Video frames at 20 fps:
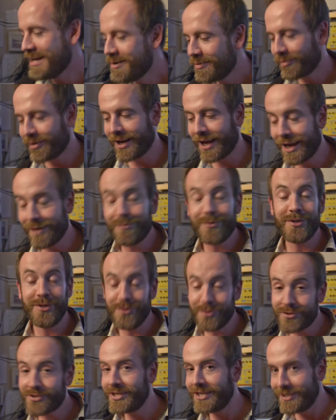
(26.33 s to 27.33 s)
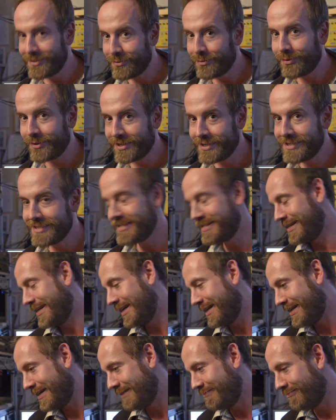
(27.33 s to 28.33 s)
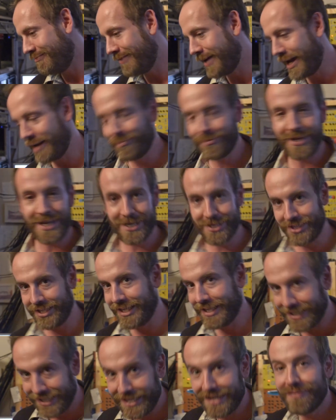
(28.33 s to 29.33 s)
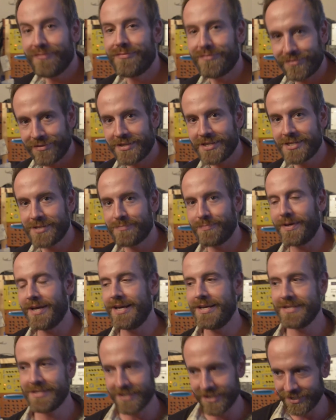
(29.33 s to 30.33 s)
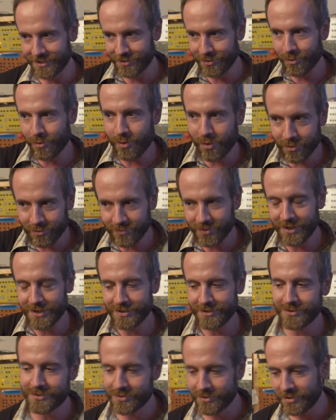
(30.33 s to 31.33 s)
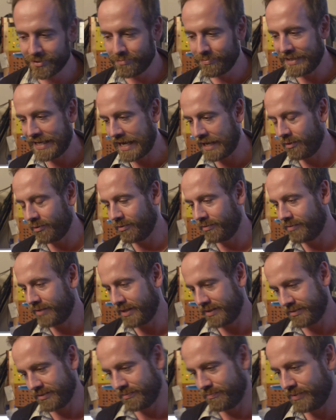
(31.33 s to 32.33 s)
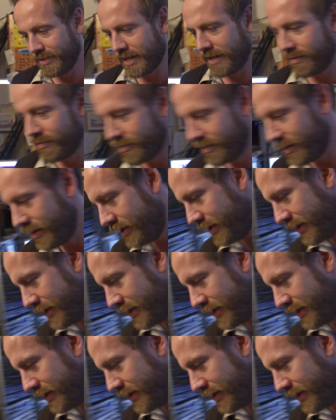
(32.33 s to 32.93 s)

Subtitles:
What I would usually do is I would actually leave this space and go over to the piano, and the piano